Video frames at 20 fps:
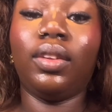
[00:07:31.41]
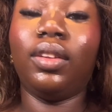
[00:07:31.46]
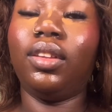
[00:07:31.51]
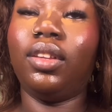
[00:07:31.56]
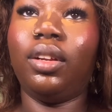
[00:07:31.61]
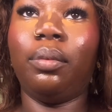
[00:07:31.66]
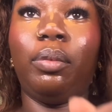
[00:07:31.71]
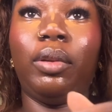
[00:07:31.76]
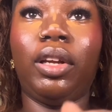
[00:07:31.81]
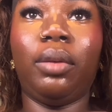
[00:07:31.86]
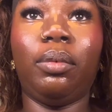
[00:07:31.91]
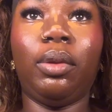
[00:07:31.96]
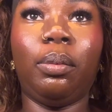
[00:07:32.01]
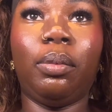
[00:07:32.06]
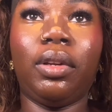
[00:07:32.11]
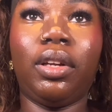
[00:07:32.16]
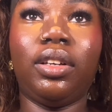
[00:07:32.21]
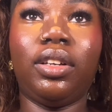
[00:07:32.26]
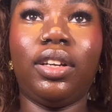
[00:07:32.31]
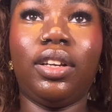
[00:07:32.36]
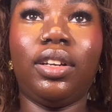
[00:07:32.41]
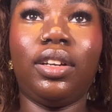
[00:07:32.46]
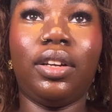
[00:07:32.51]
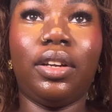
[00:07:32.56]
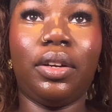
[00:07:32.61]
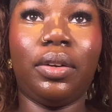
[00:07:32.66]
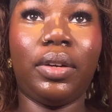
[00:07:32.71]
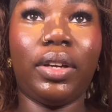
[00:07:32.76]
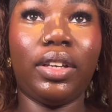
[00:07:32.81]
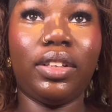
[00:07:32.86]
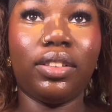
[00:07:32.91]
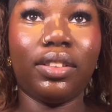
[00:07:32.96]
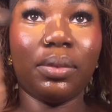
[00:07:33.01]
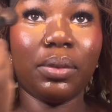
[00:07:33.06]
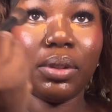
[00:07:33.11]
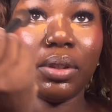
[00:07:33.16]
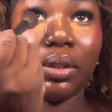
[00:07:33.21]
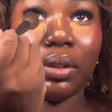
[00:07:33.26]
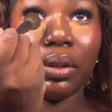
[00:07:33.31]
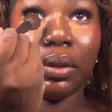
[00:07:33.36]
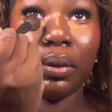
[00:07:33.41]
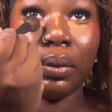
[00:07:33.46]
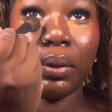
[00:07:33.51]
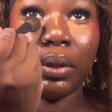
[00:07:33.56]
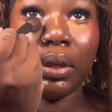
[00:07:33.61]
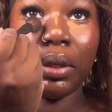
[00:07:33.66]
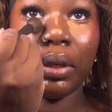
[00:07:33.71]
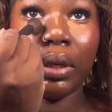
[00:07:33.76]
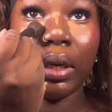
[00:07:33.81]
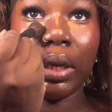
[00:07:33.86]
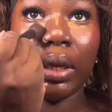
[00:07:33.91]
the blend be blended. Okay, so we're gonna go in